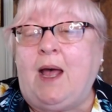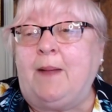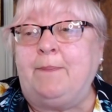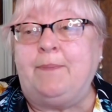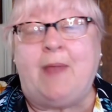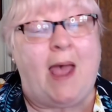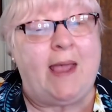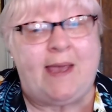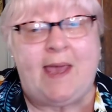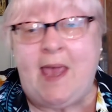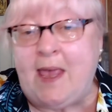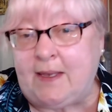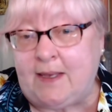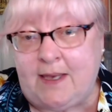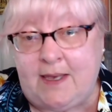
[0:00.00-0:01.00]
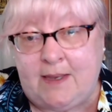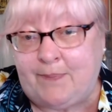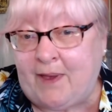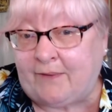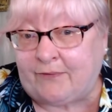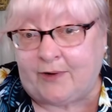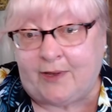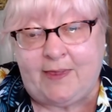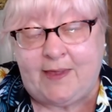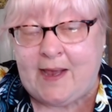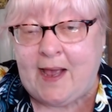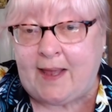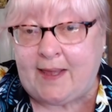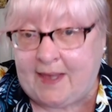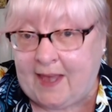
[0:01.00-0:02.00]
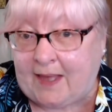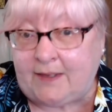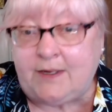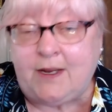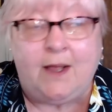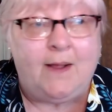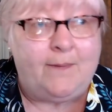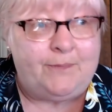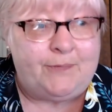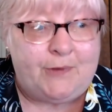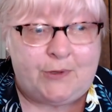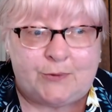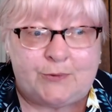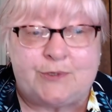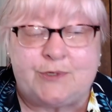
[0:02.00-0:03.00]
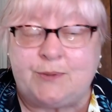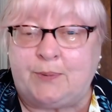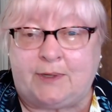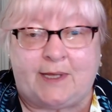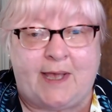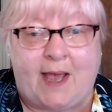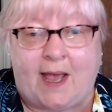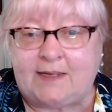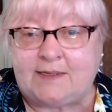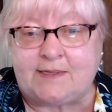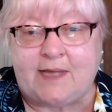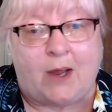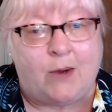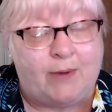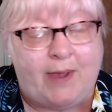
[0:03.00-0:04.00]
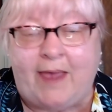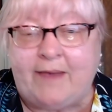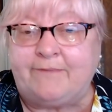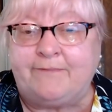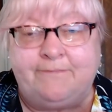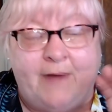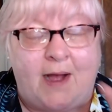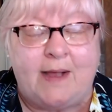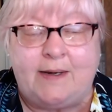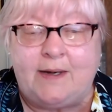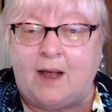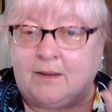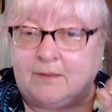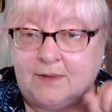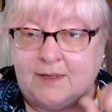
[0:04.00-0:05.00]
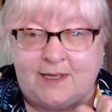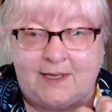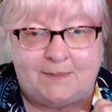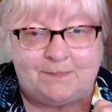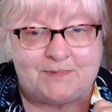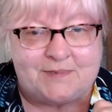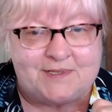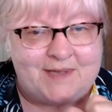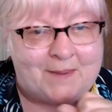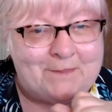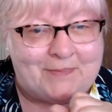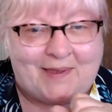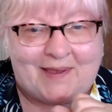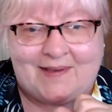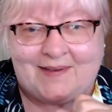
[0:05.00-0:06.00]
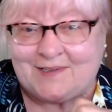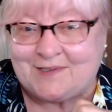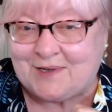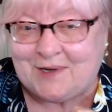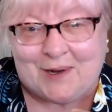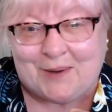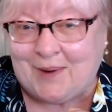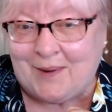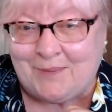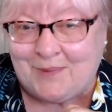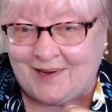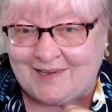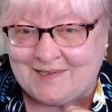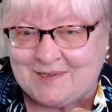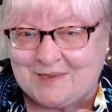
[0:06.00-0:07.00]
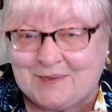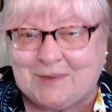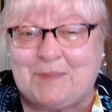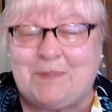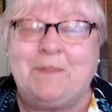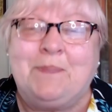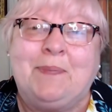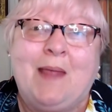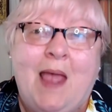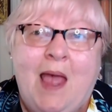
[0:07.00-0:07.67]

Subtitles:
I can't keep everything I get. Usually I say, okay, fine, I'll keep something because you know I want to.